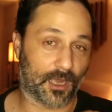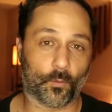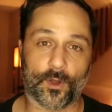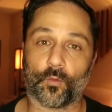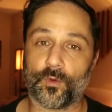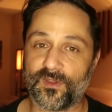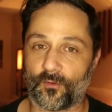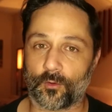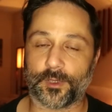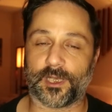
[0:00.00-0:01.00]
We're
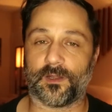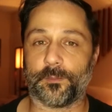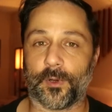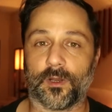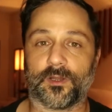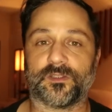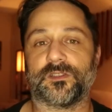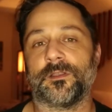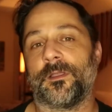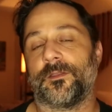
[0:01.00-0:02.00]
reformulating the
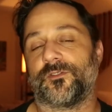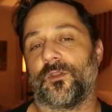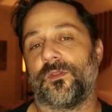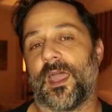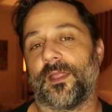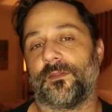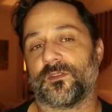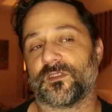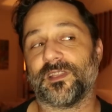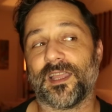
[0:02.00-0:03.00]
perks so that
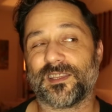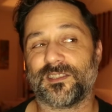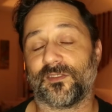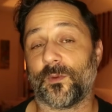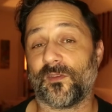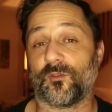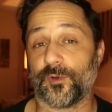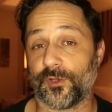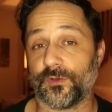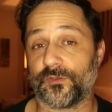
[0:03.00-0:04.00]
there's less stuff that we have to
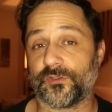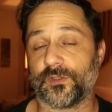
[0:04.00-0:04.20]
produce.